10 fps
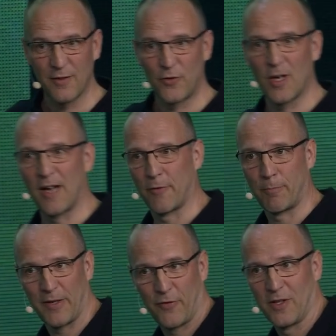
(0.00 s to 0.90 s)
If you have a
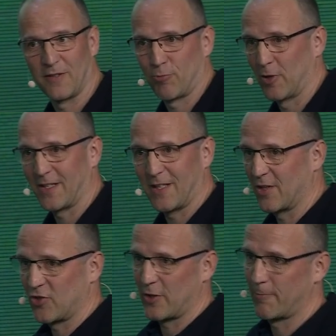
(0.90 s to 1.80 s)
preference, political,
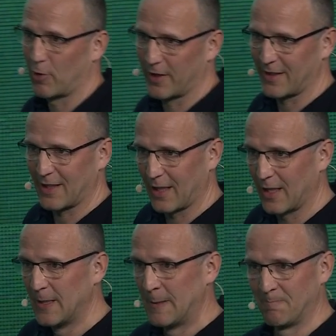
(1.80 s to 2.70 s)
geopolitical,
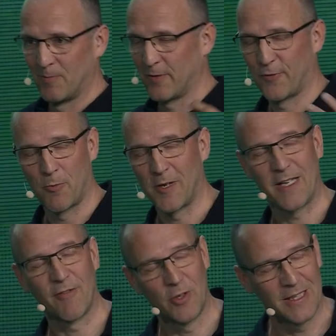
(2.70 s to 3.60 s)
for
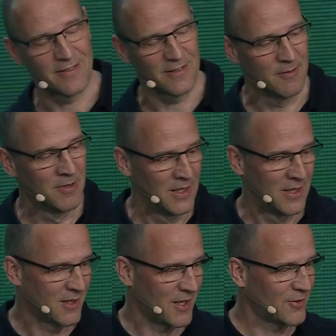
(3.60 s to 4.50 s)
whatever reason,
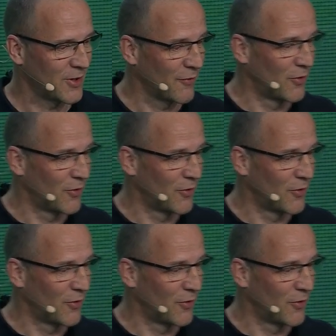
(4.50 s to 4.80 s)
country of